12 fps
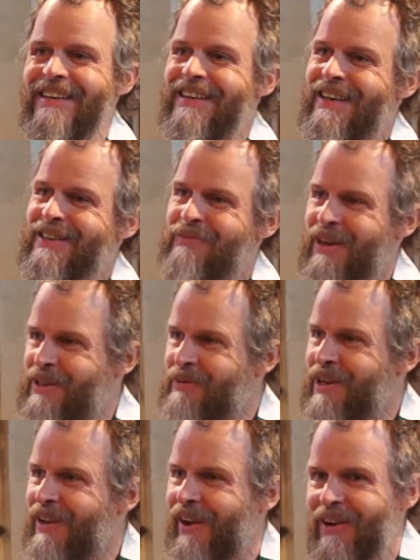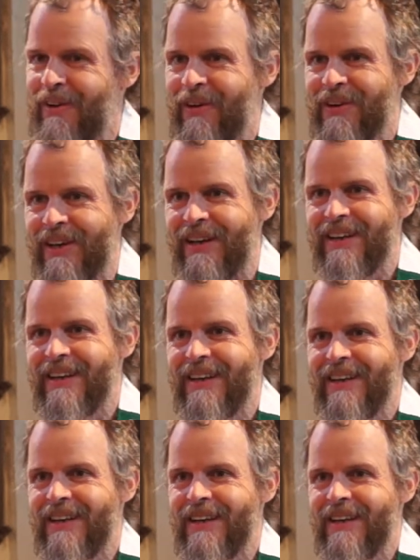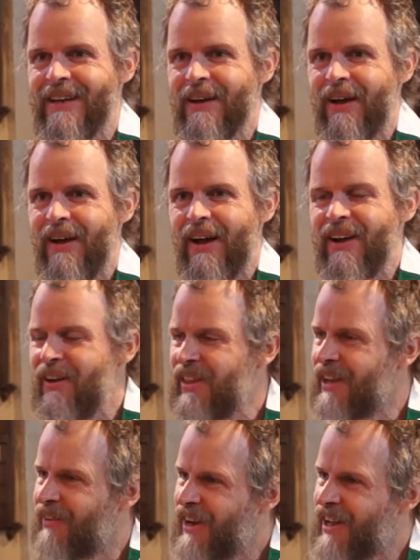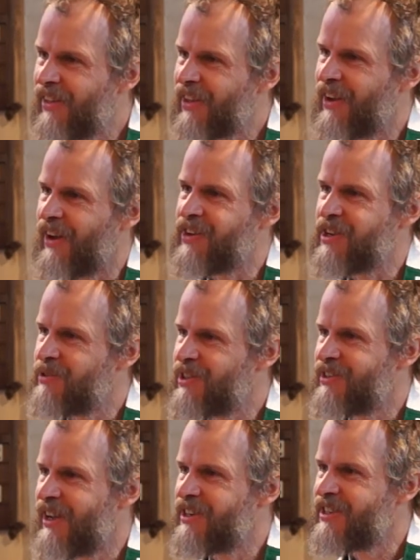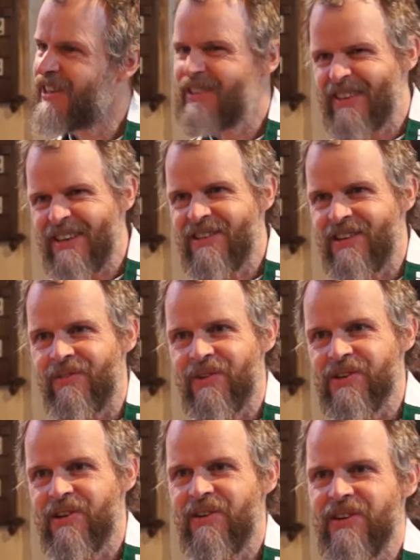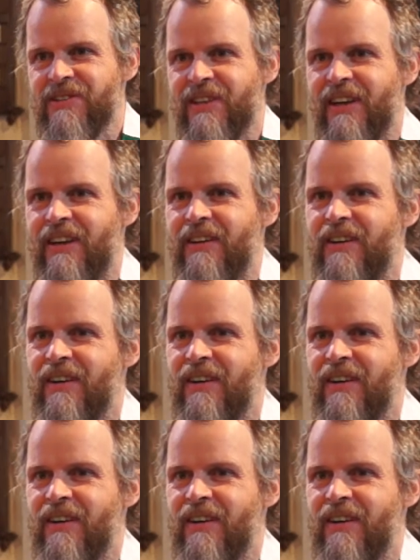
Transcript: has eventually been going longer. I can't think of any other country which has actually existed for as long as that.